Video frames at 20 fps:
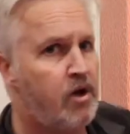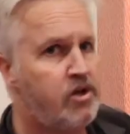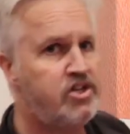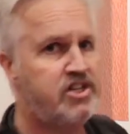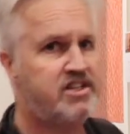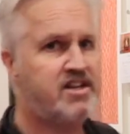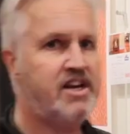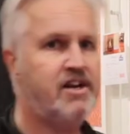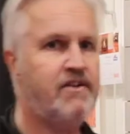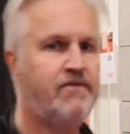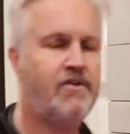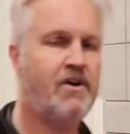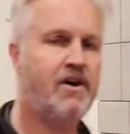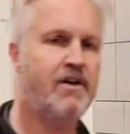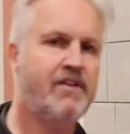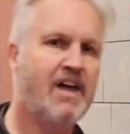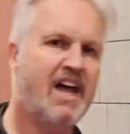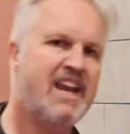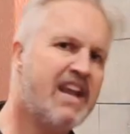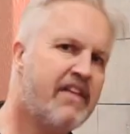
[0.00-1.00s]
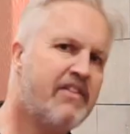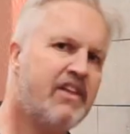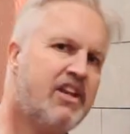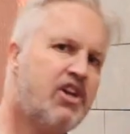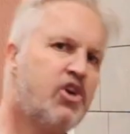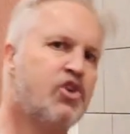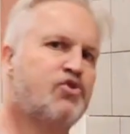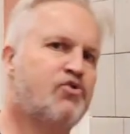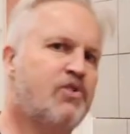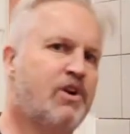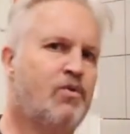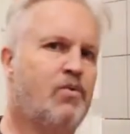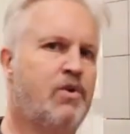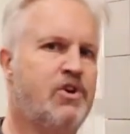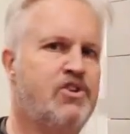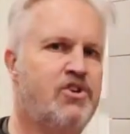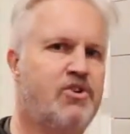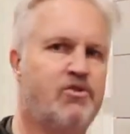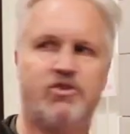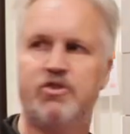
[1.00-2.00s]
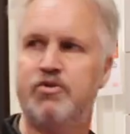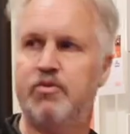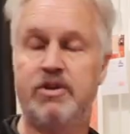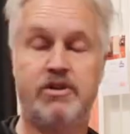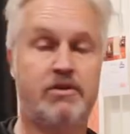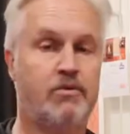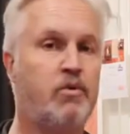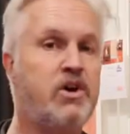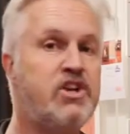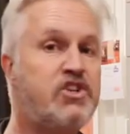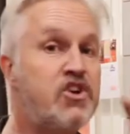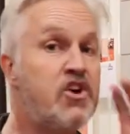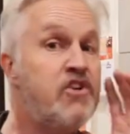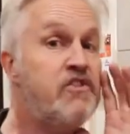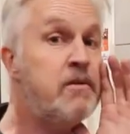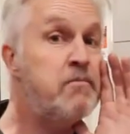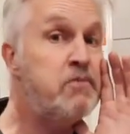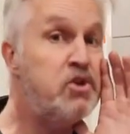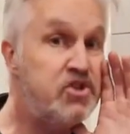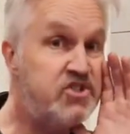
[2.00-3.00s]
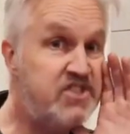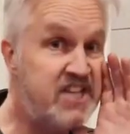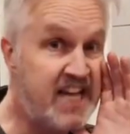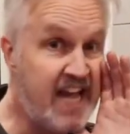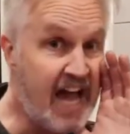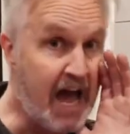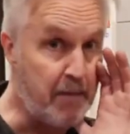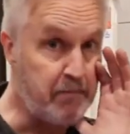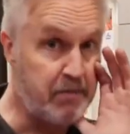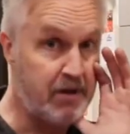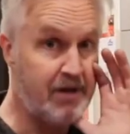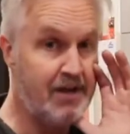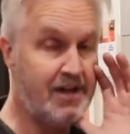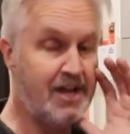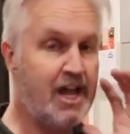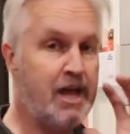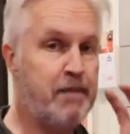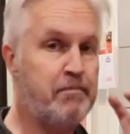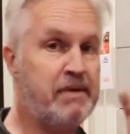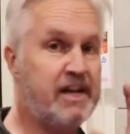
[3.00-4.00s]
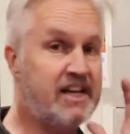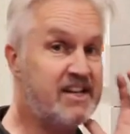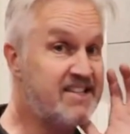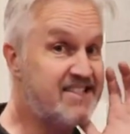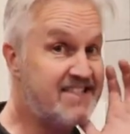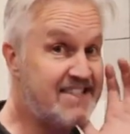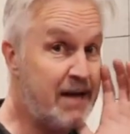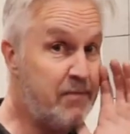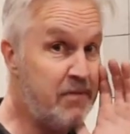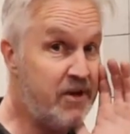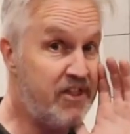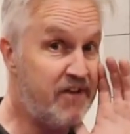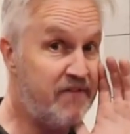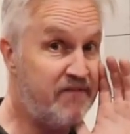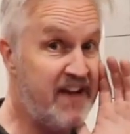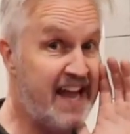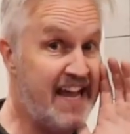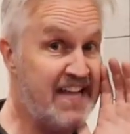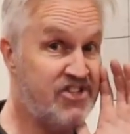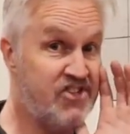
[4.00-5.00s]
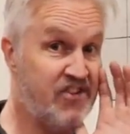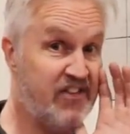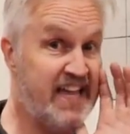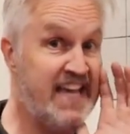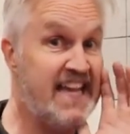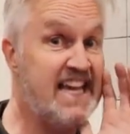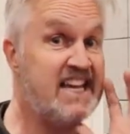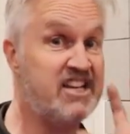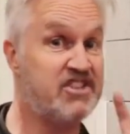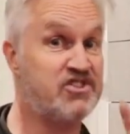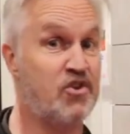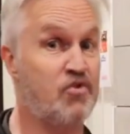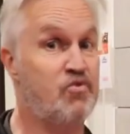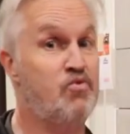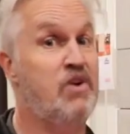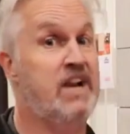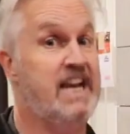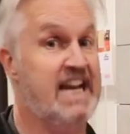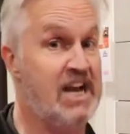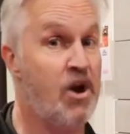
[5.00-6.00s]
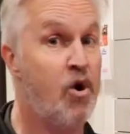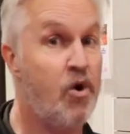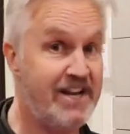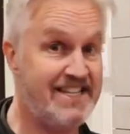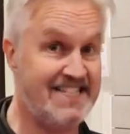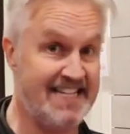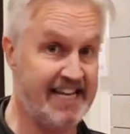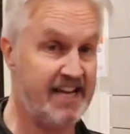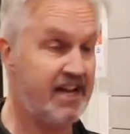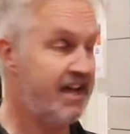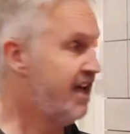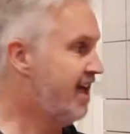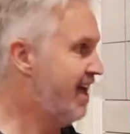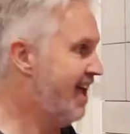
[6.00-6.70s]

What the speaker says: you tend to find another little trick we do is we turn the music up because some of the fans or the heaters are really noisy